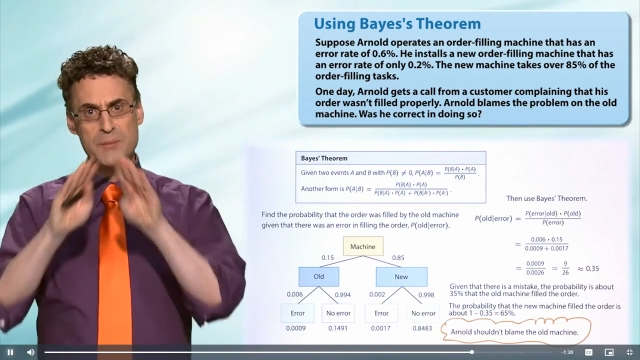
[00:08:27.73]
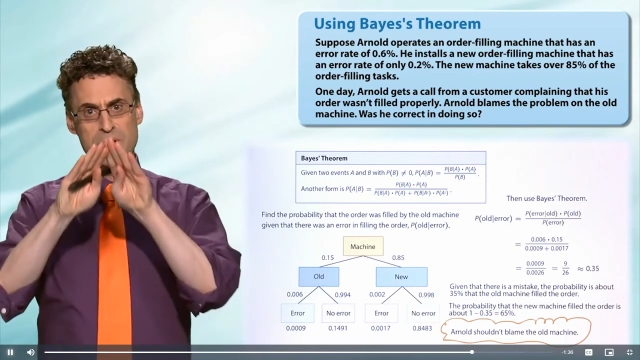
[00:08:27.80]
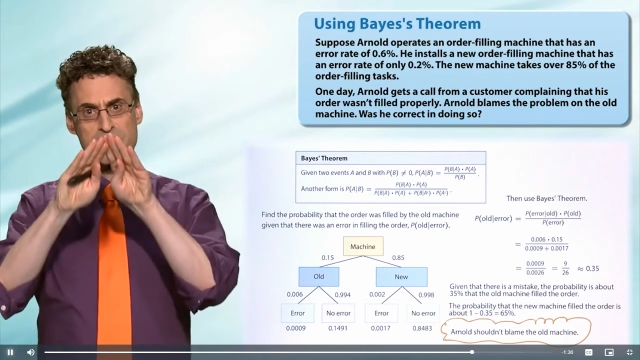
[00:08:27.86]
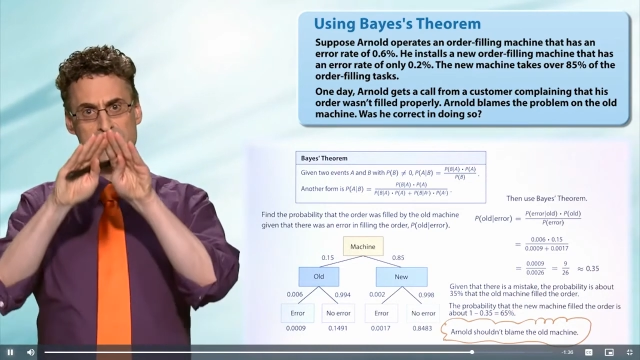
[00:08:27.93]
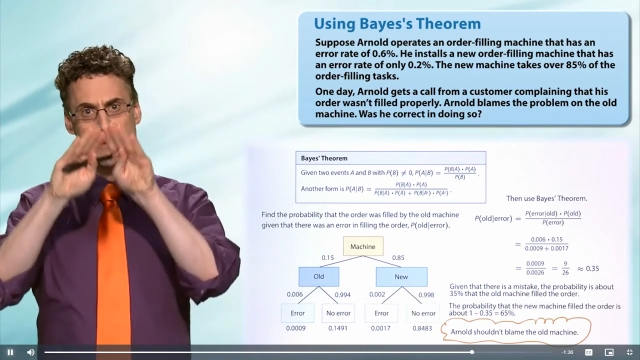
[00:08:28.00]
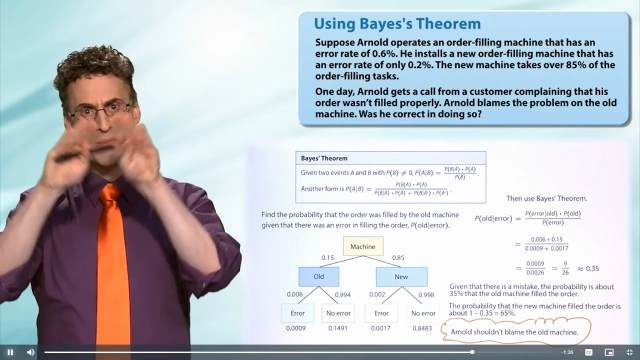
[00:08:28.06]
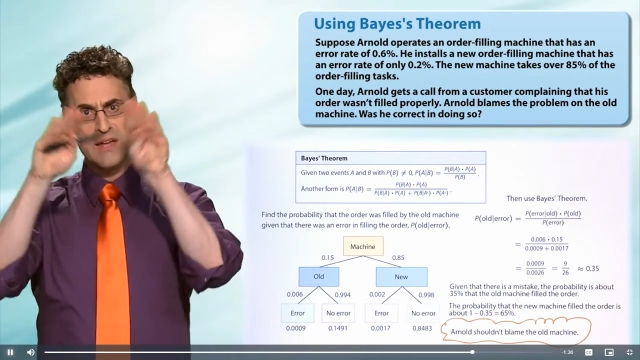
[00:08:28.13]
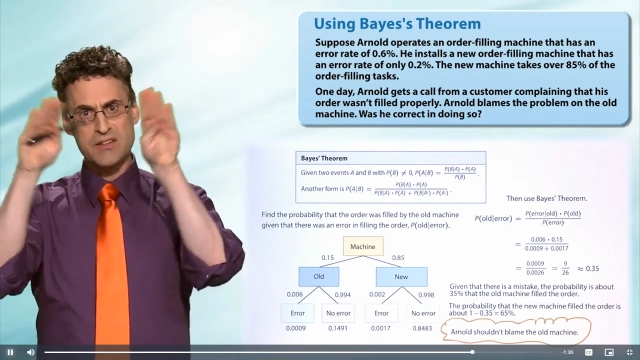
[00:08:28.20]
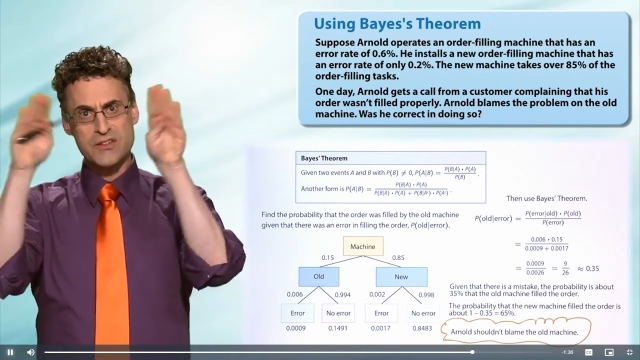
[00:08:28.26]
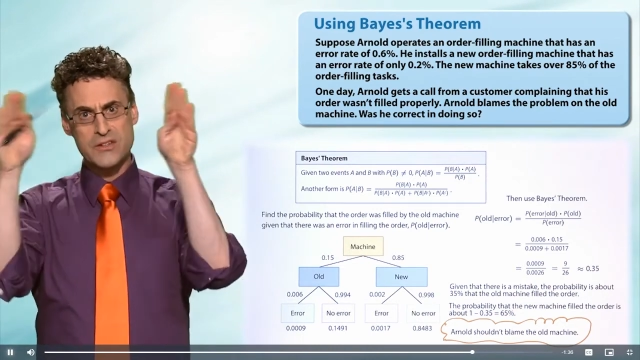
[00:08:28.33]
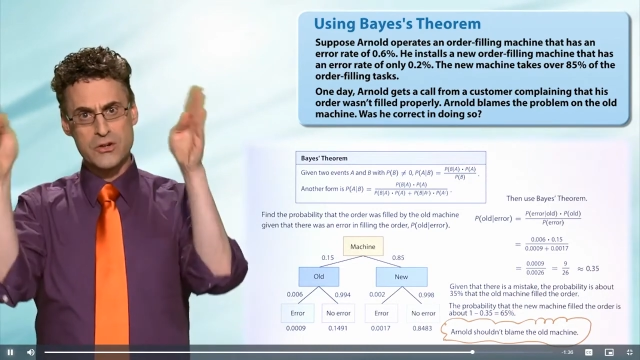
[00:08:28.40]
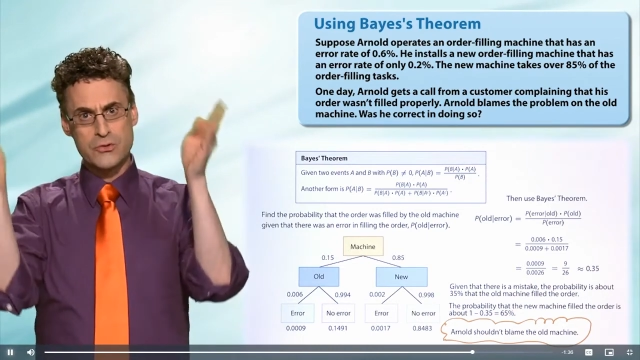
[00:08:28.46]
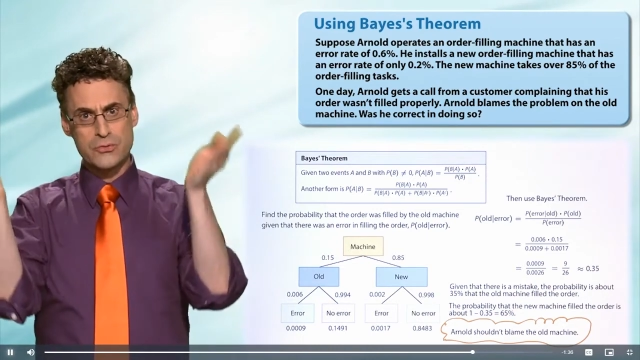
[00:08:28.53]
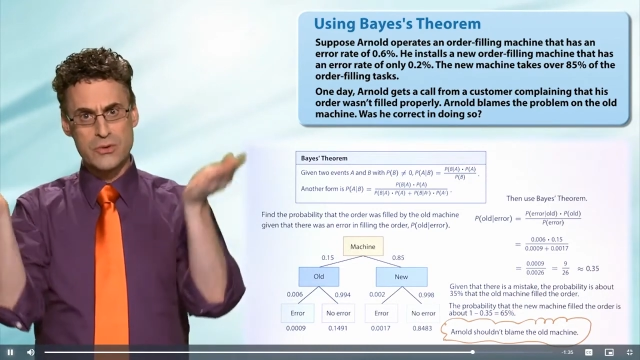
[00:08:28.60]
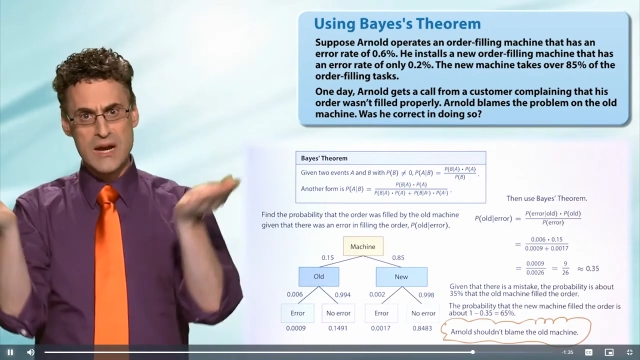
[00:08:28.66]
But from that
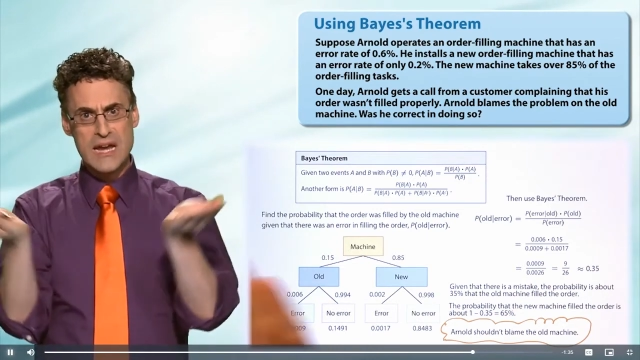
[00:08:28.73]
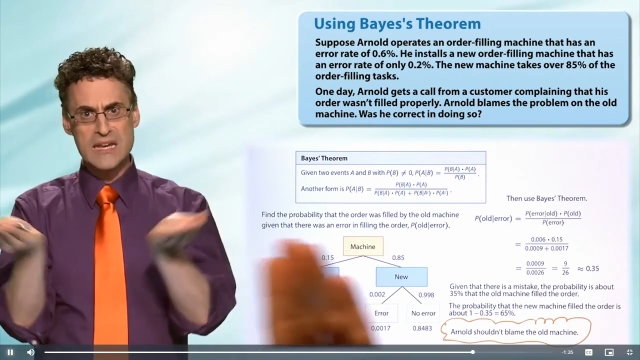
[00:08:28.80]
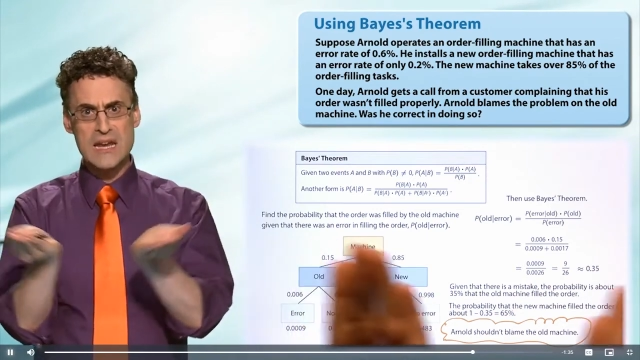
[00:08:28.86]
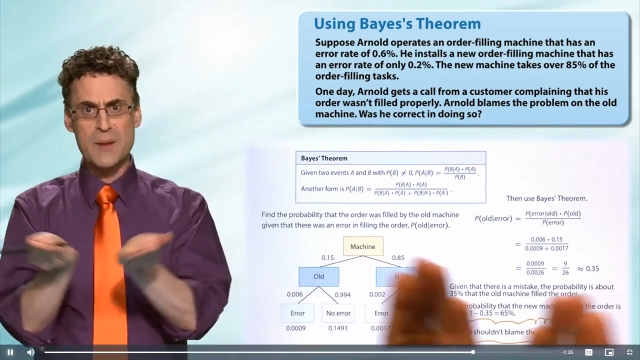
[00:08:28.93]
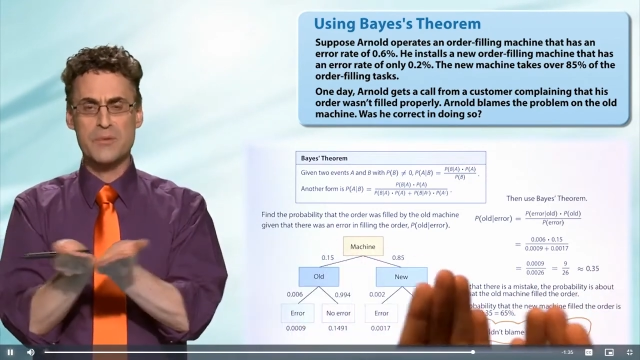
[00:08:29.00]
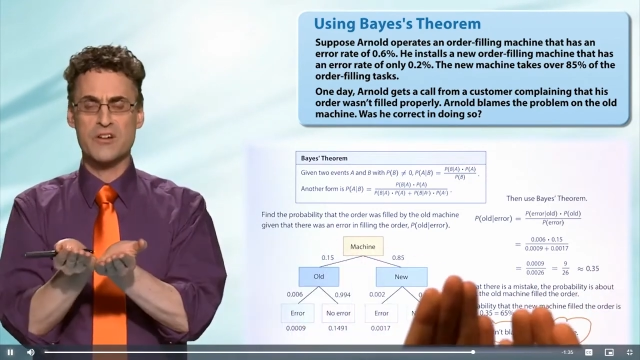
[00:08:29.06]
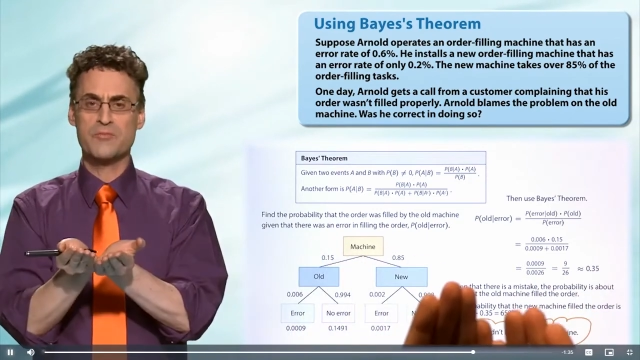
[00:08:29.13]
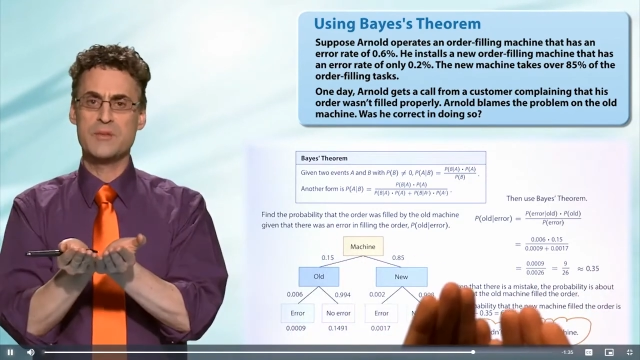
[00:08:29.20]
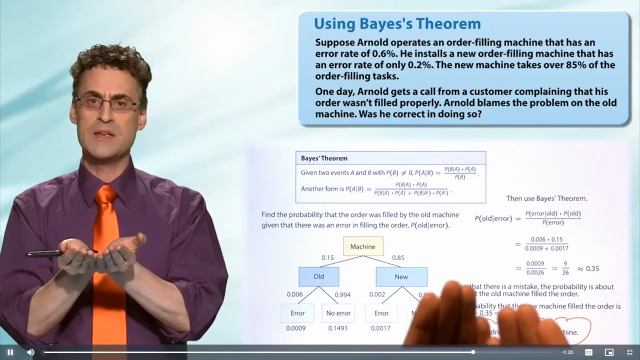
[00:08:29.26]
great number